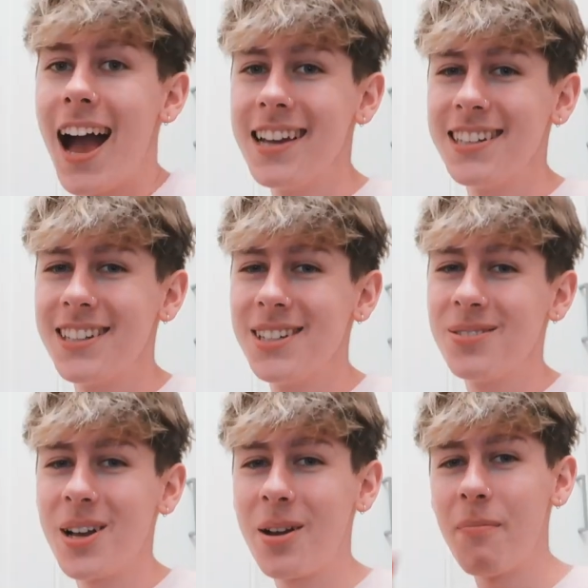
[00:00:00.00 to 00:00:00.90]
Hi sisters,
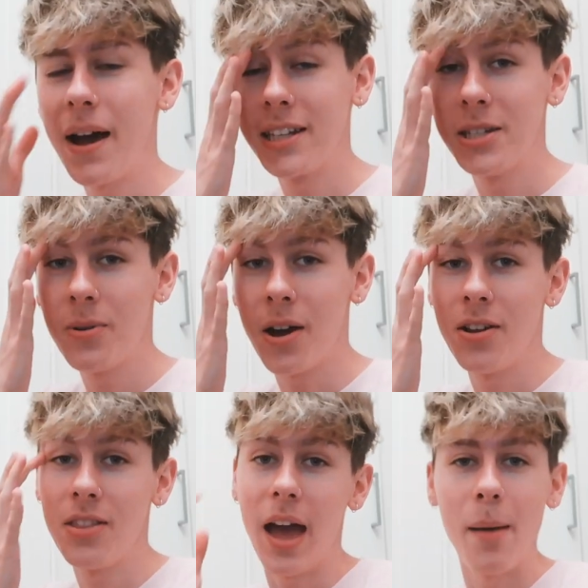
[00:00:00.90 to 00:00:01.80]
welcome back to
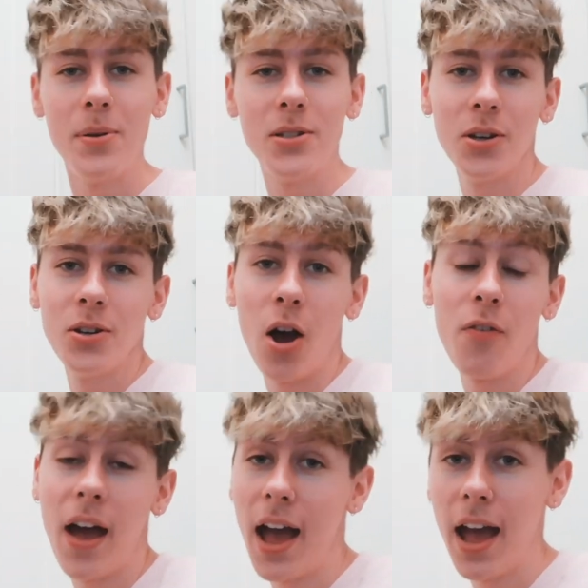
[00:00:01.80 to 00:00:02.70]
another episode
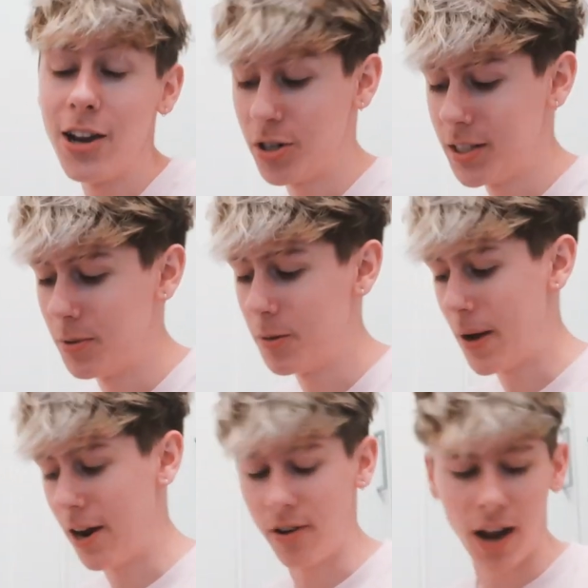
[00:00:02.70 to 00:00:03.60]
of Hairdressing with
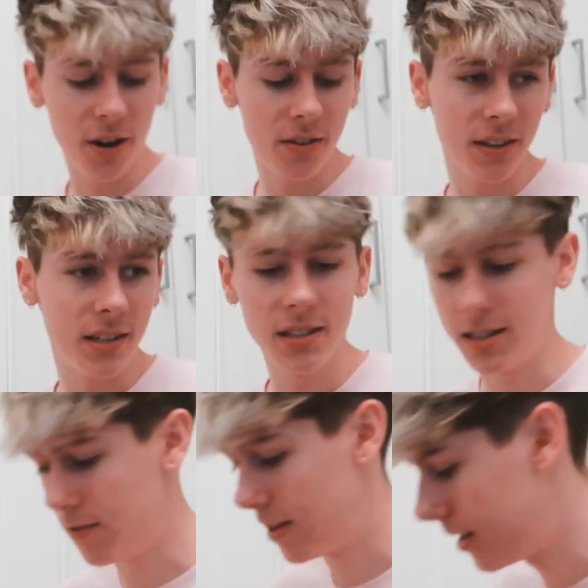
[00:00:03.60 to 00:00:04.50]
Byron. I don't think this is
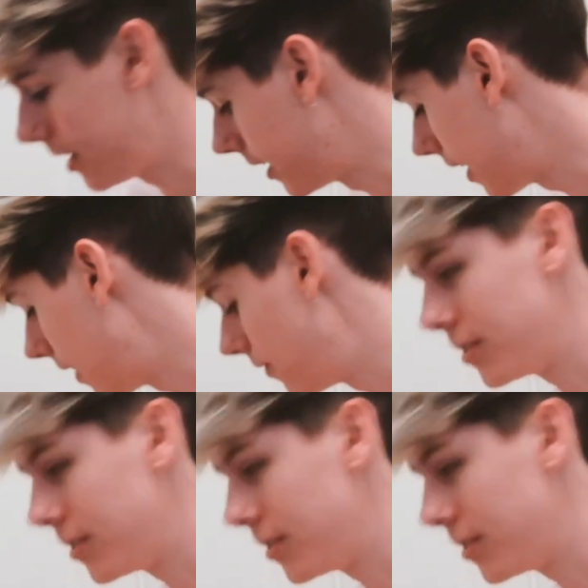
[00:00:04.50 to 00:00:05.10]
even a thing and I've